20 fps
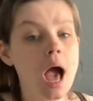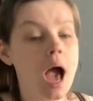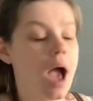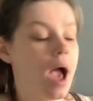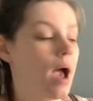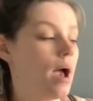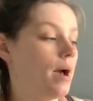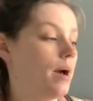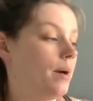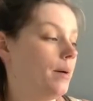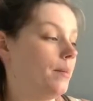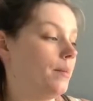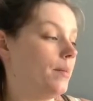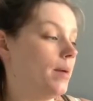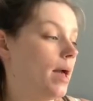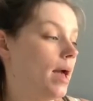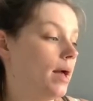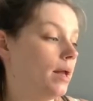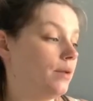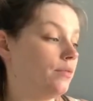
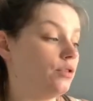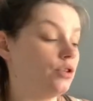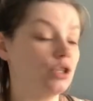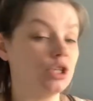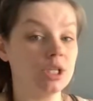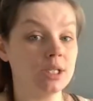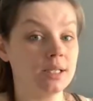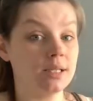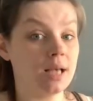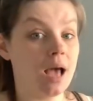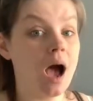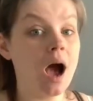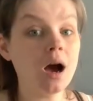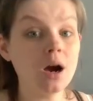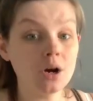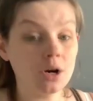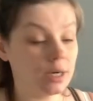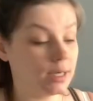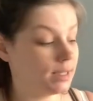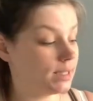And if you're just
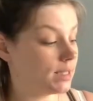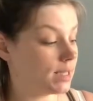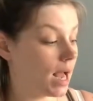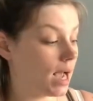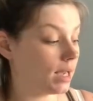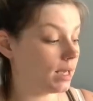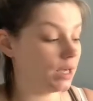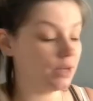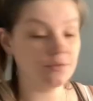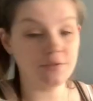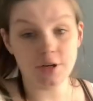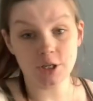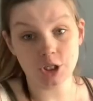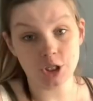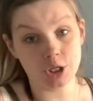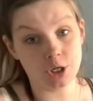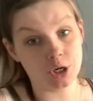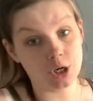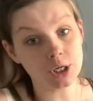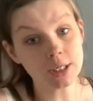hungry and snacking and
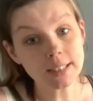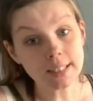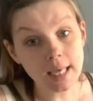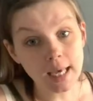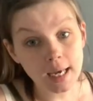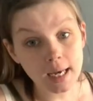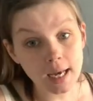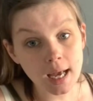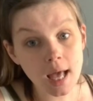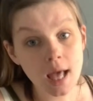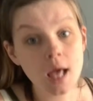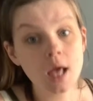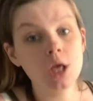freshly nursing,